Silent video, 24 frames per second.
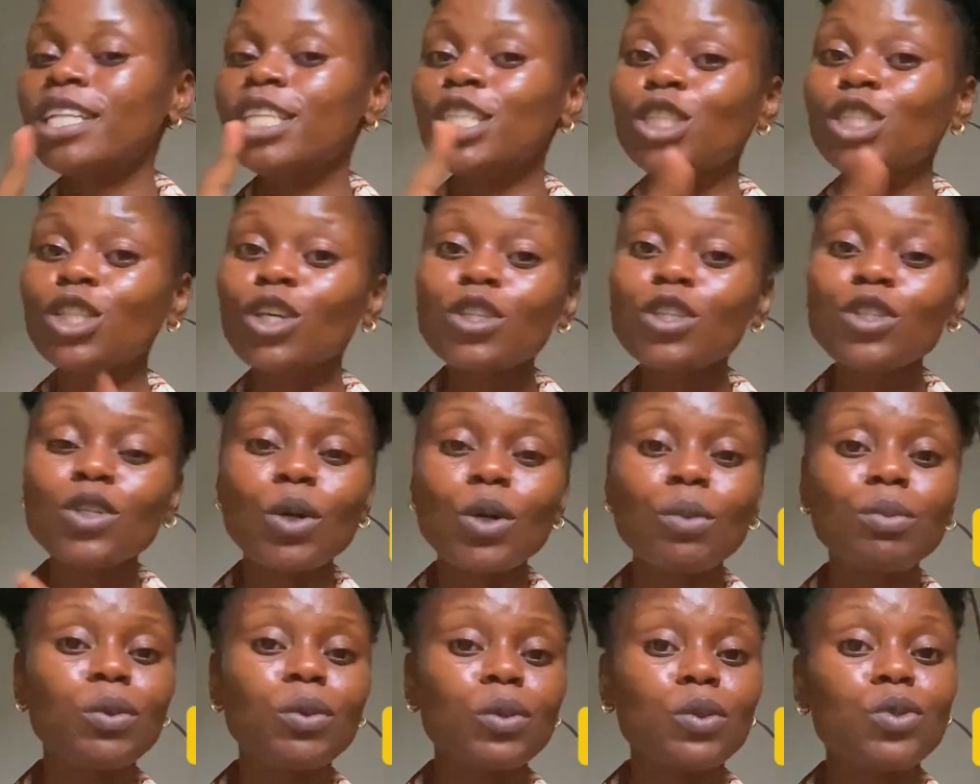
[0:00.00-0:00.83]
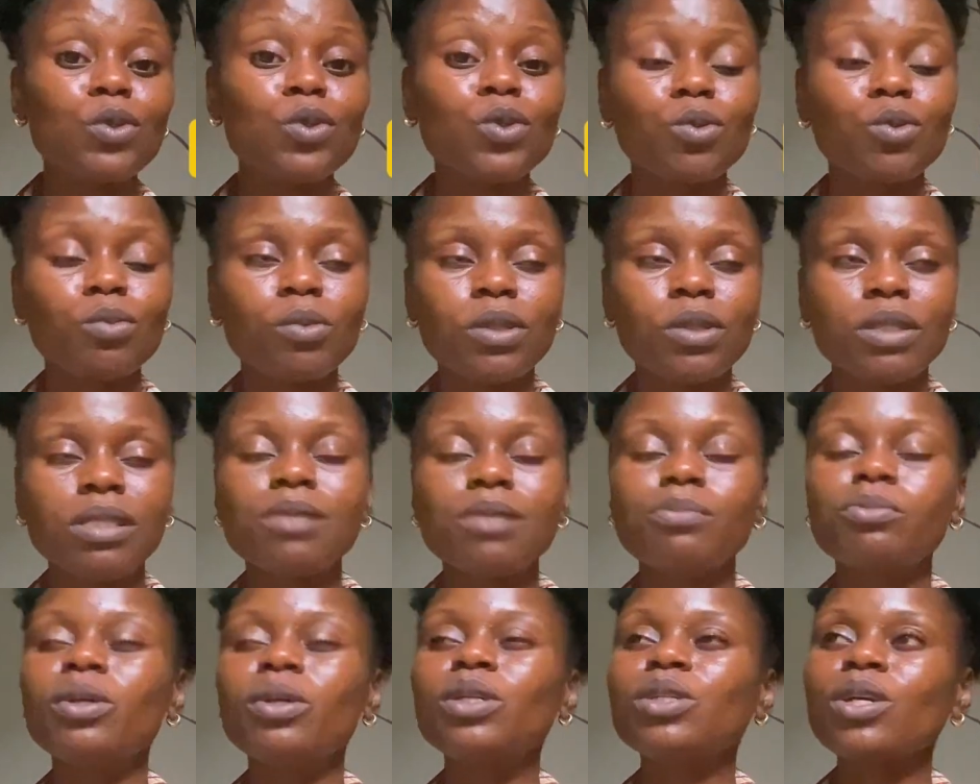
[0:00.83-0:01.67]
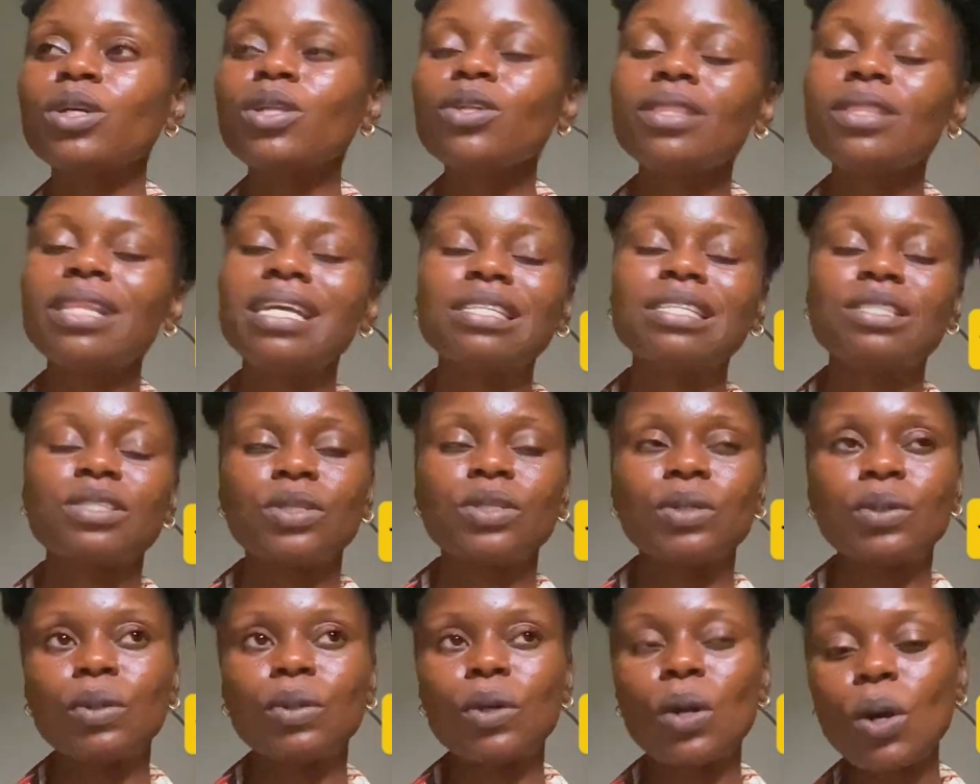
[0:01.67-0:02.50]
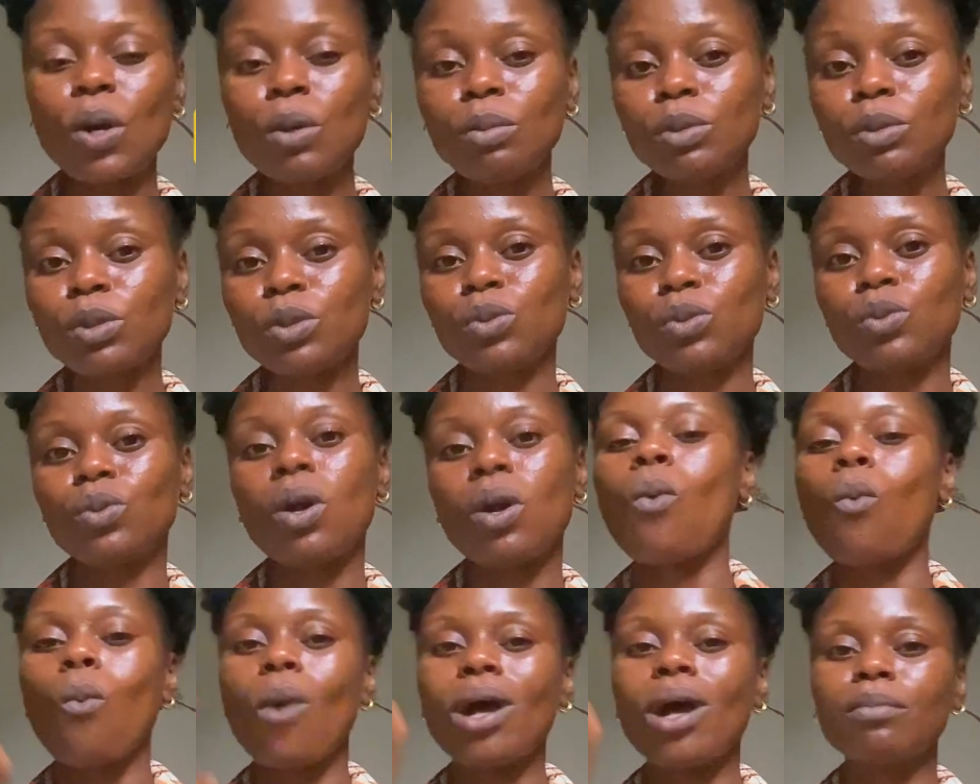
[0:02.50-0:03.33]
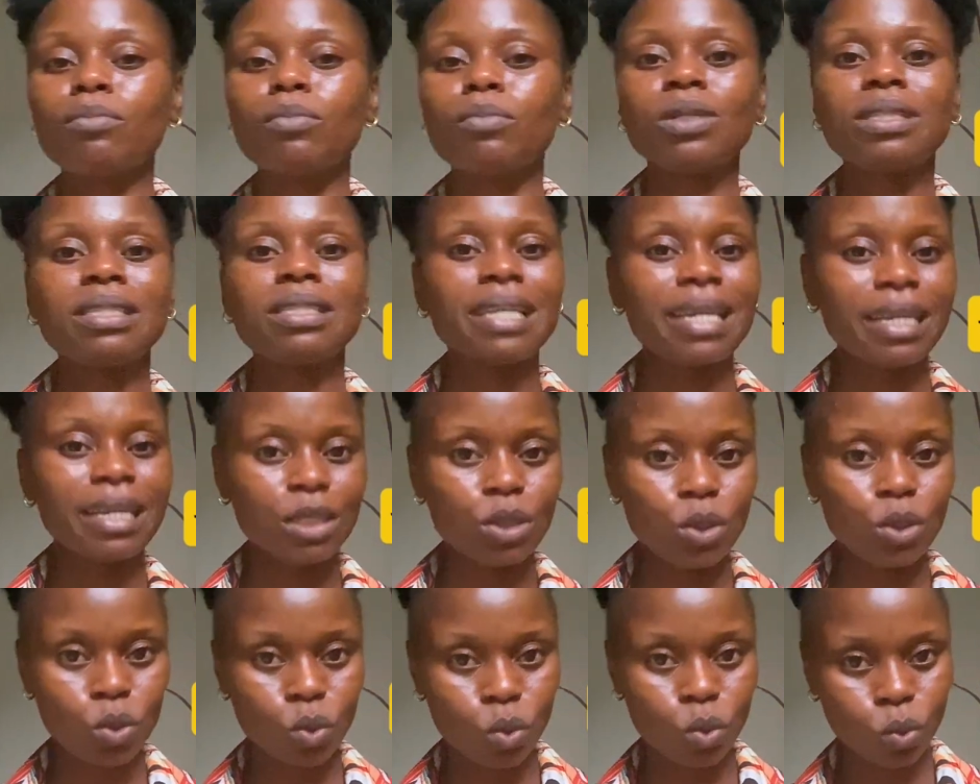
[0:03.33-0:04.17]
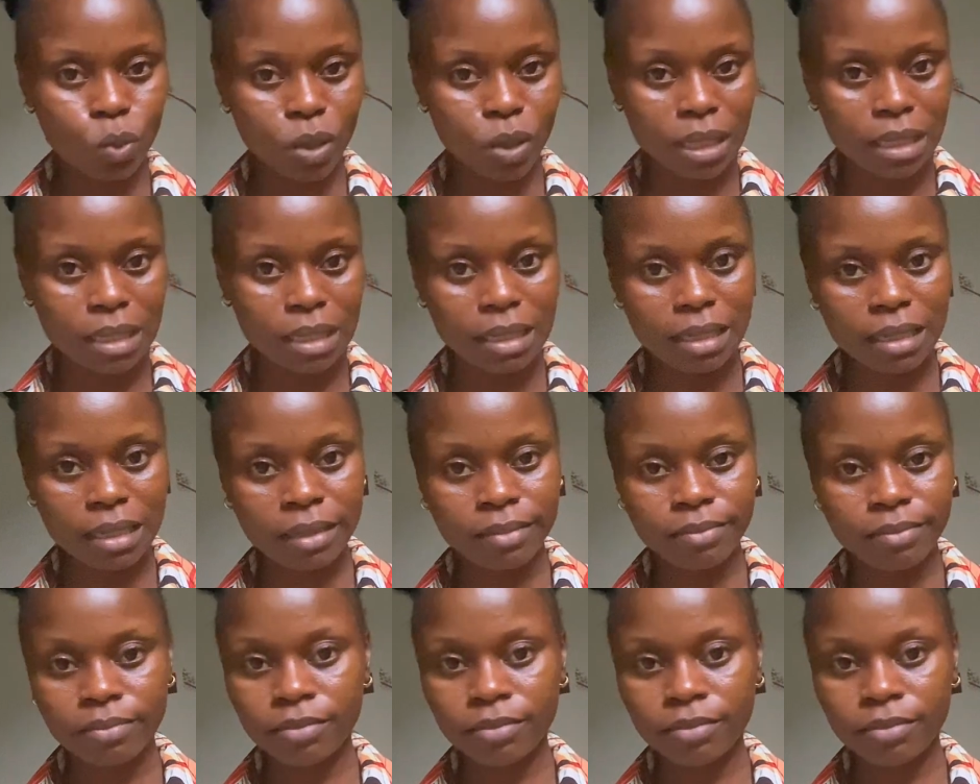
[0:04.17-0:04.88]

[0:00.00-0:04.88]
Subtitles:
Not up to 2 months, but it's going to last you up to 1 month and 2 weeks.